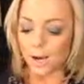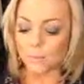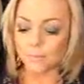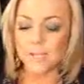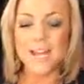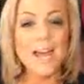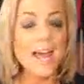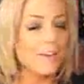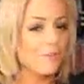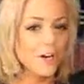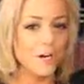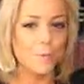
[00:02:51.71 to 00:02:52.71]
And
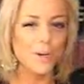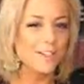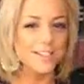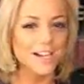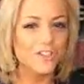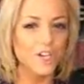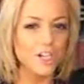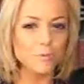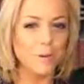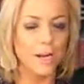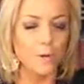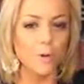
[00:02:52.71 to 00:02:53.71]
for hair products, I
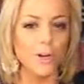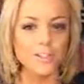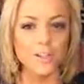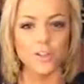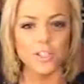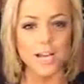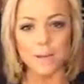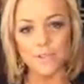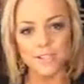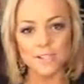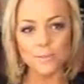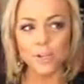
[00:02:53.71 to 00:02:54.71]
change my hair products all the time.
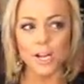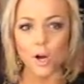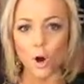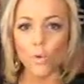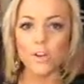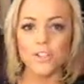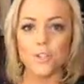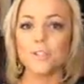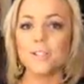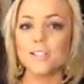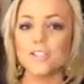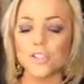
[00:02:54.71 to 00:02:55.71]
This isn't what I always
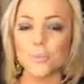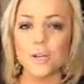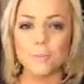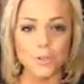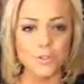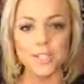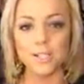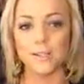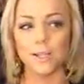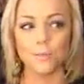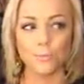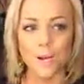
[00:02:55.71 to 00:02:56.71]
use. This is just what I'm using
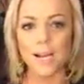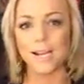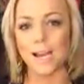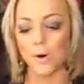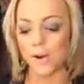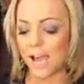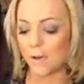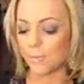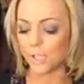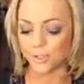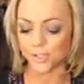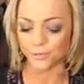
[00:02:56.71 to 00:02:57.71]
like right now and have
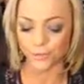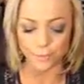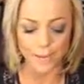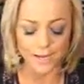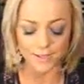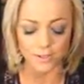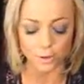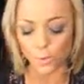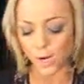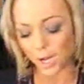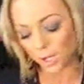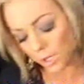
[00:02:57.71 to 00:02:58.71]
been using for the past little
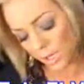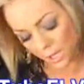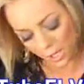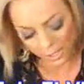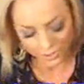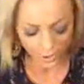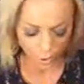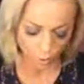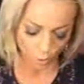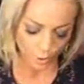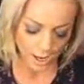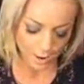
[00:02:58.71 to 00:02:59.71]
while.
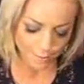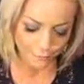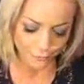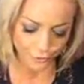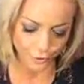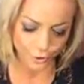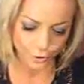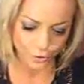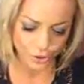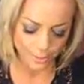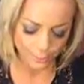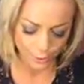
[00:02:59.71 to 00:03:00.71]
So for
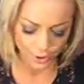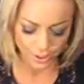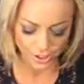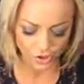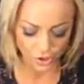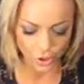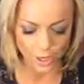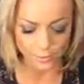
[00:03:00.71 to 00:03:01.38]
shampoo and conditioner,